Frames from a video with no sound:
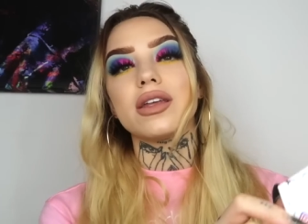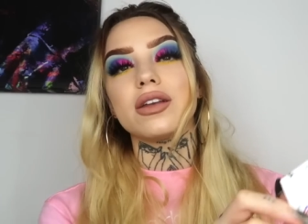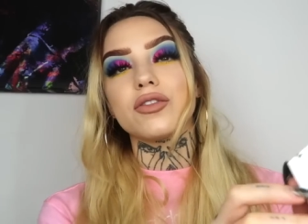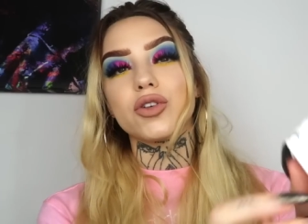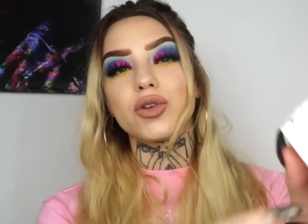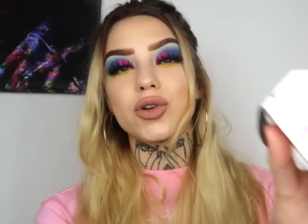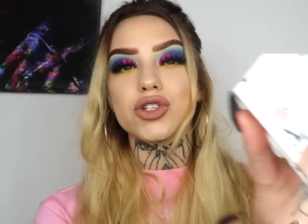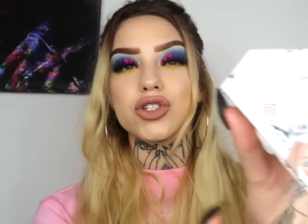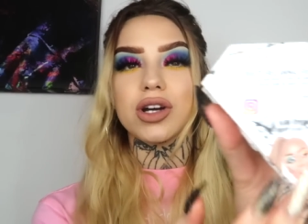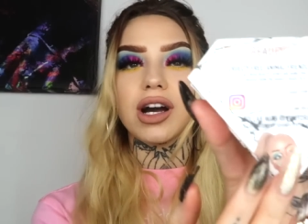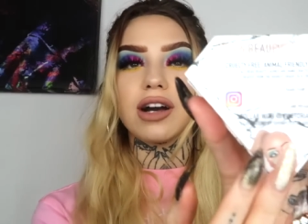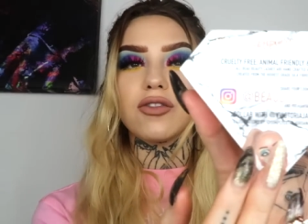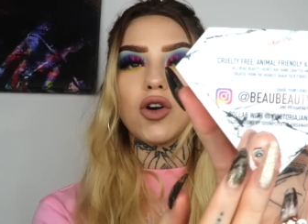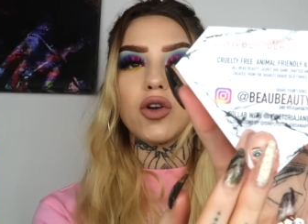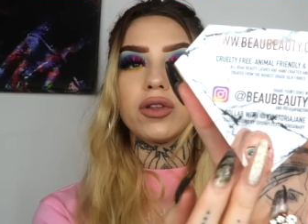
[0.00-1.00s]
And then, of course, you
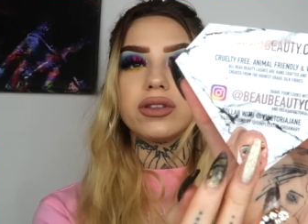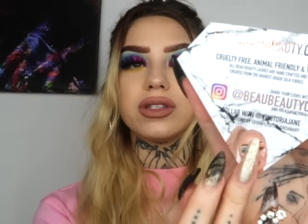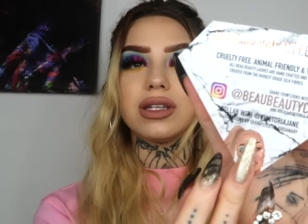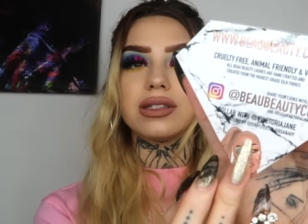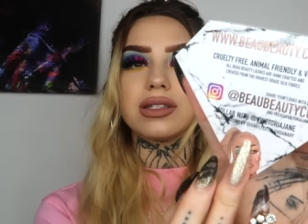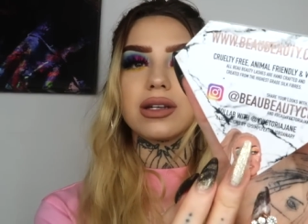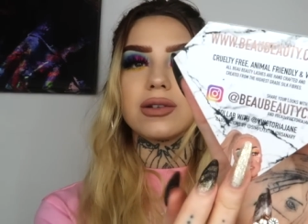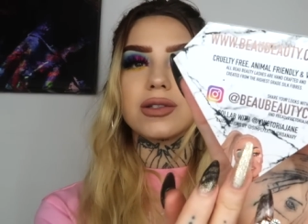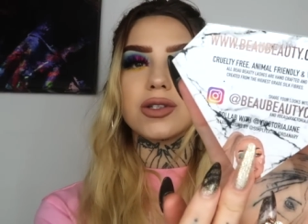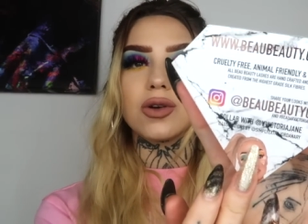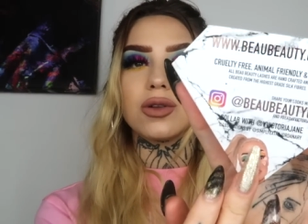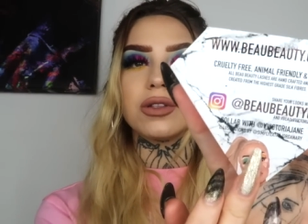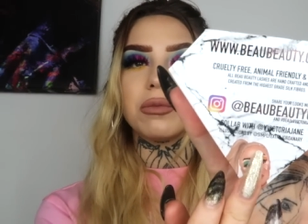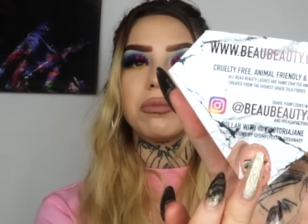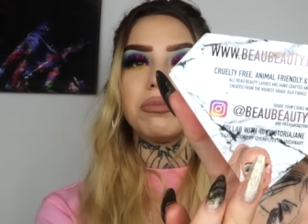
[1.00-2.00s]
have all the details
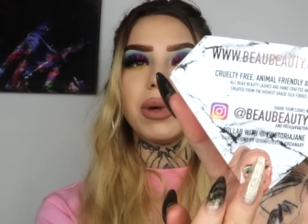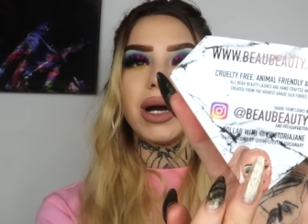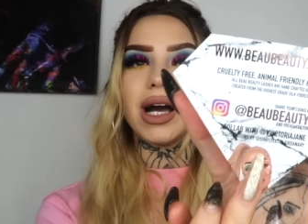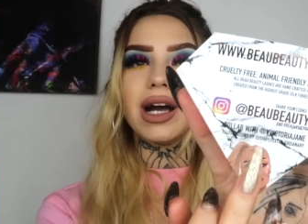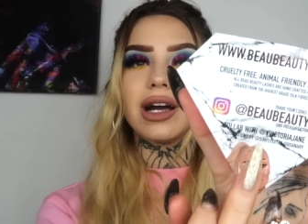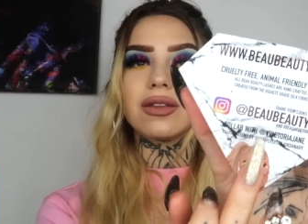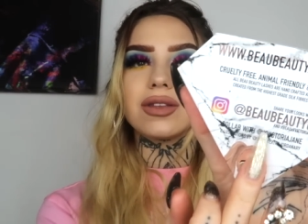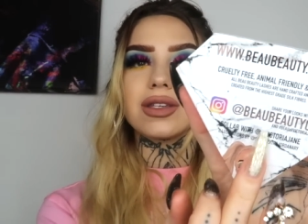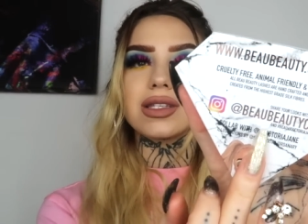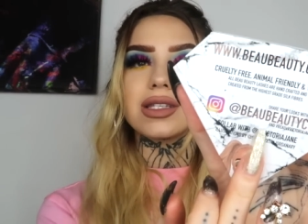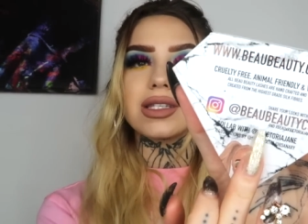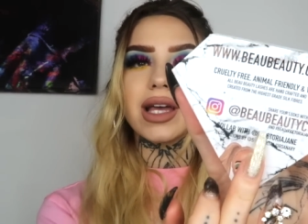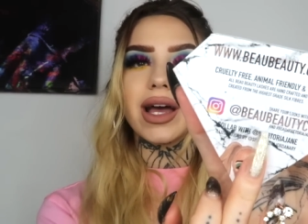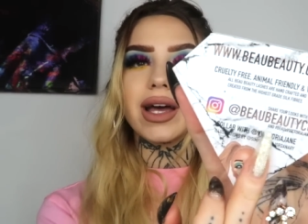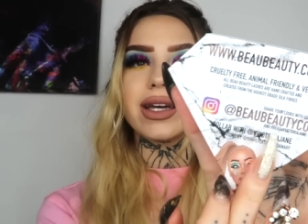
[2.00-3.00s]
on the back, the
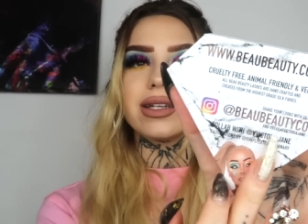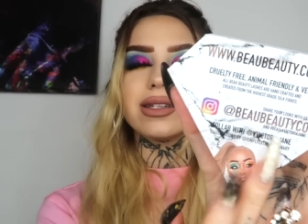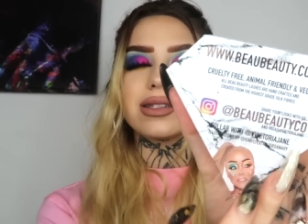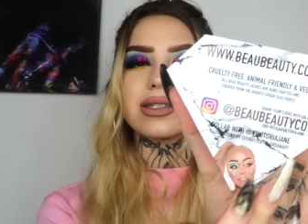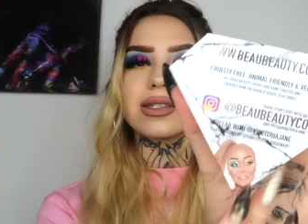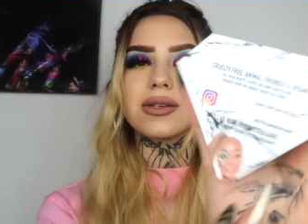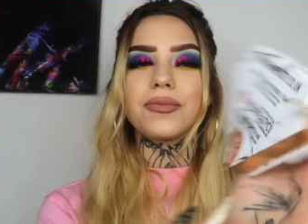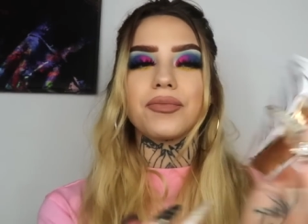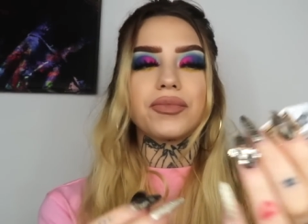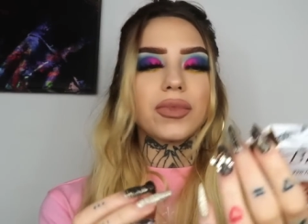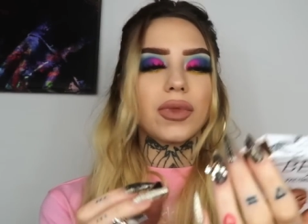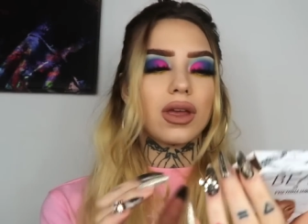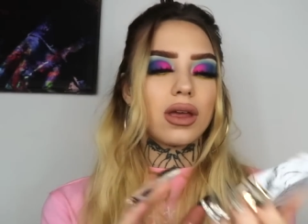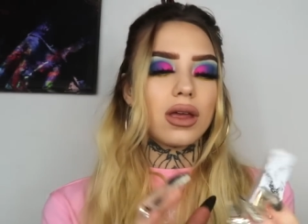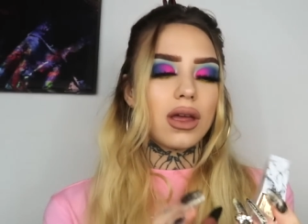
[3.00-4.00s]
sides,
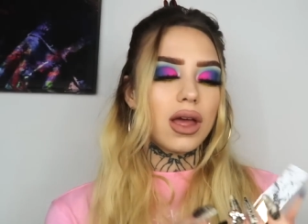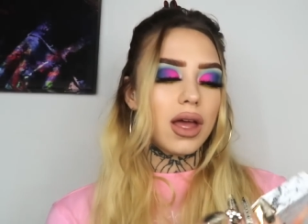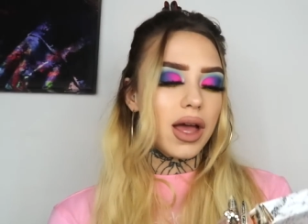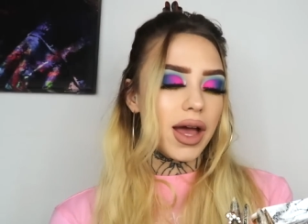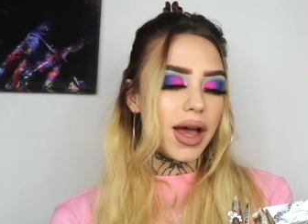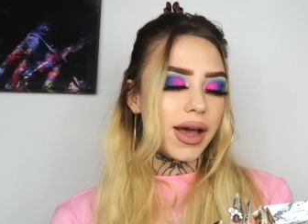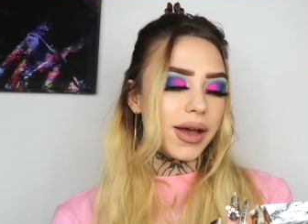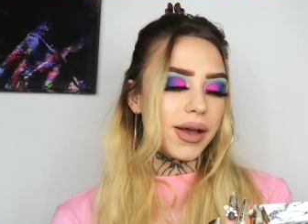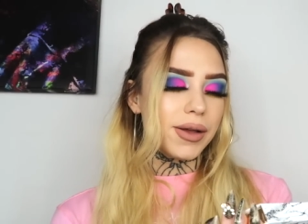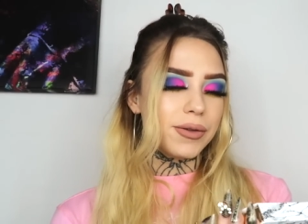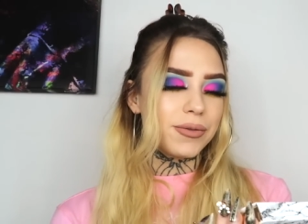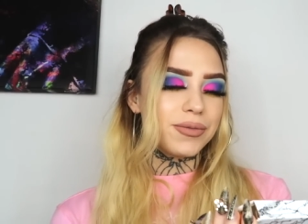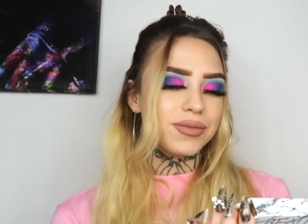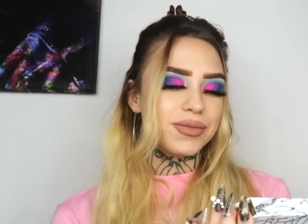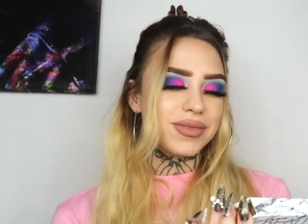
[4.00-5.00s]

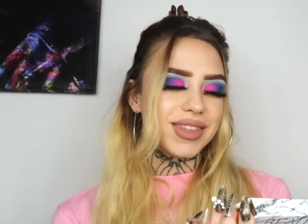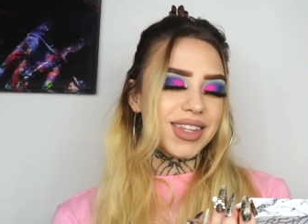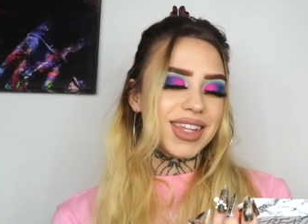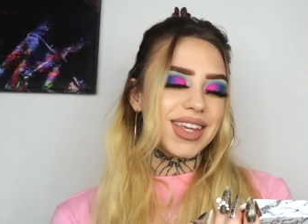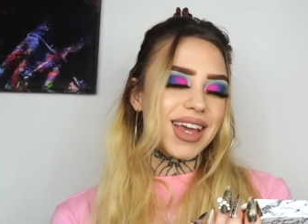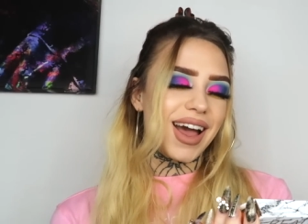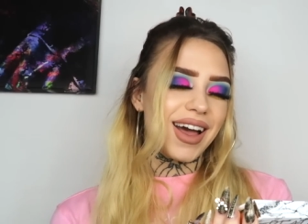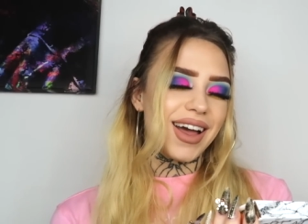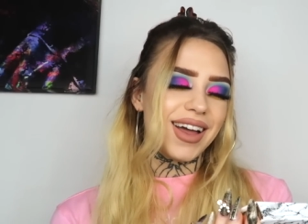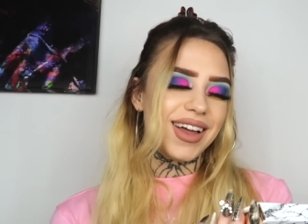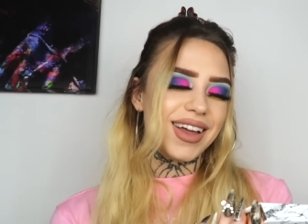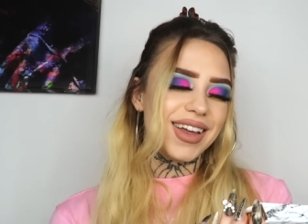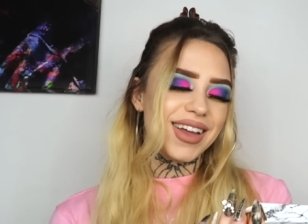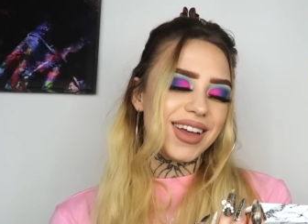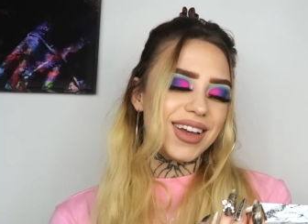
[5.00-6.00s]
and um, yeah
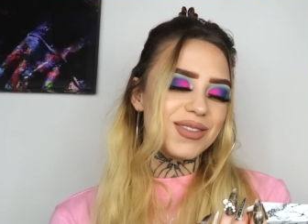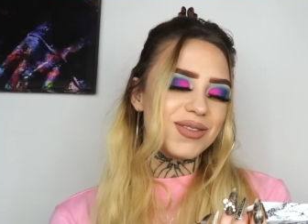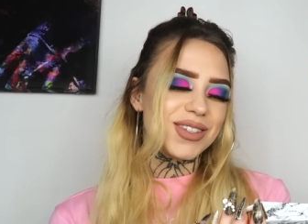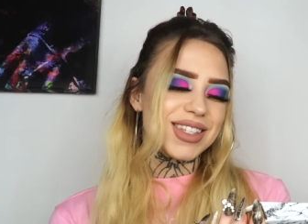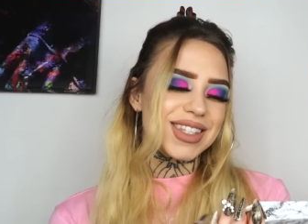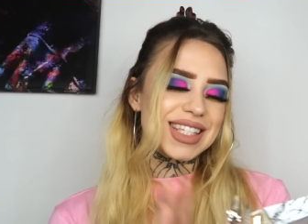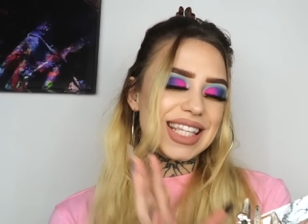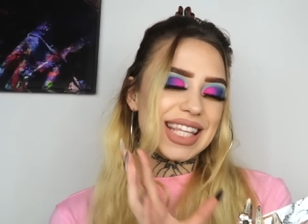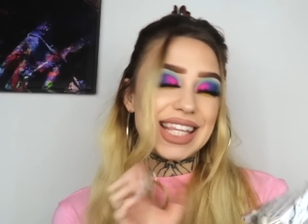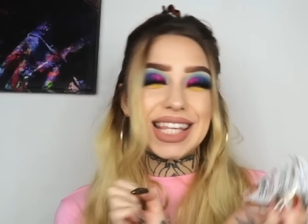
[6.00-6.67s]
i'm just